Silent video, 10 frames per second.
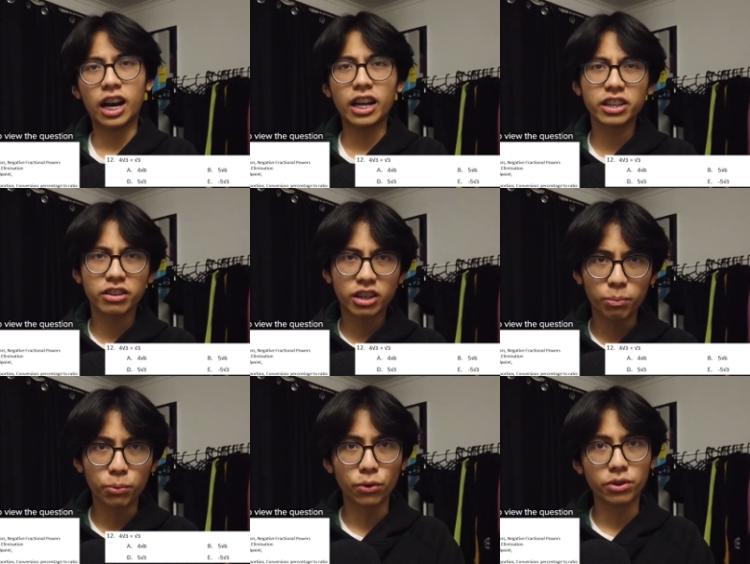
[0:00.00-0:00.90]
and a
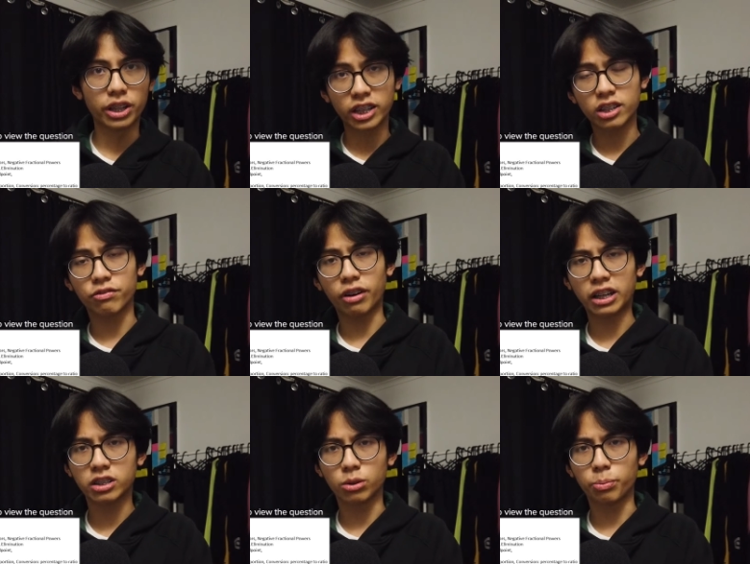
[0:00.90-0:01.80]
couple negative
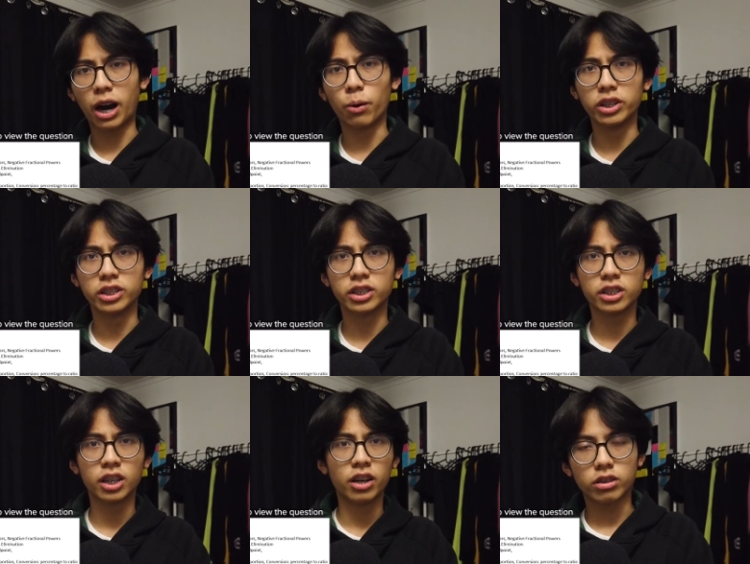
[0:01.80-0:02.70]
fractional
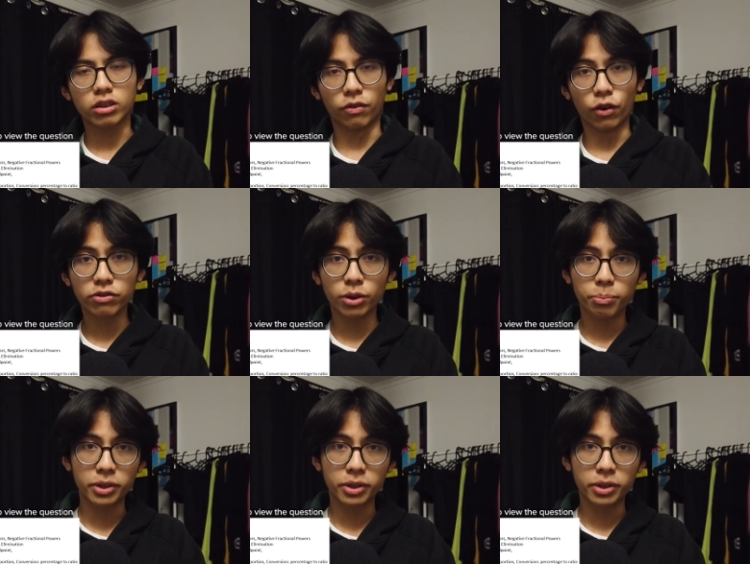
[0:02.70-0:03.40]
powers, the fourth